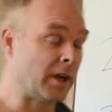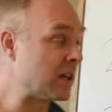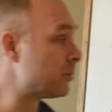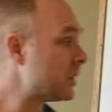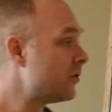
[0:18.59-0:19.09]
I
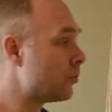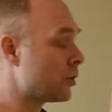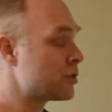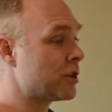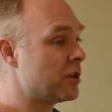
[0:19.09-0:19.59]
didn't believe in
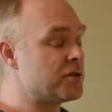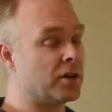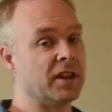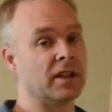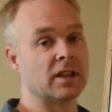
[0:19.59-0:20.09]
brochures or
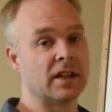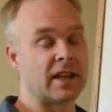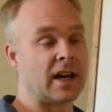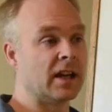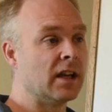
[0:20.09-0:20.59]
anything like
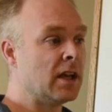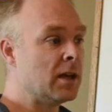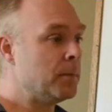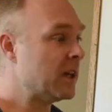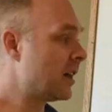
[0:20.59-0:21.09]
that
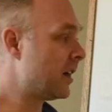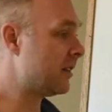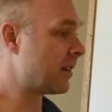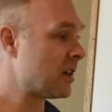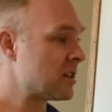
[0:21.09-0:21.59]

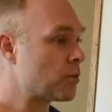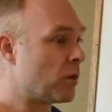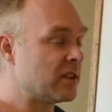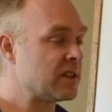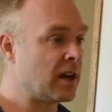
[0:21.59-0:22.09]
because I just
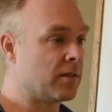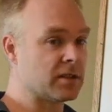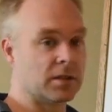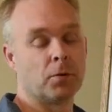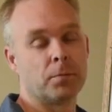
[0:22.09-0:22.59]
wanted to have a
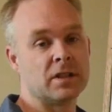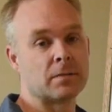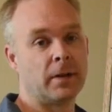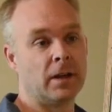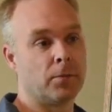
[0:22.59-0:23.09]
simple piece
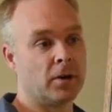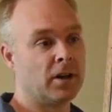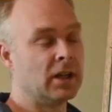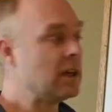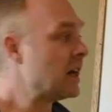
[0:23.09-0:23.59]
of paper,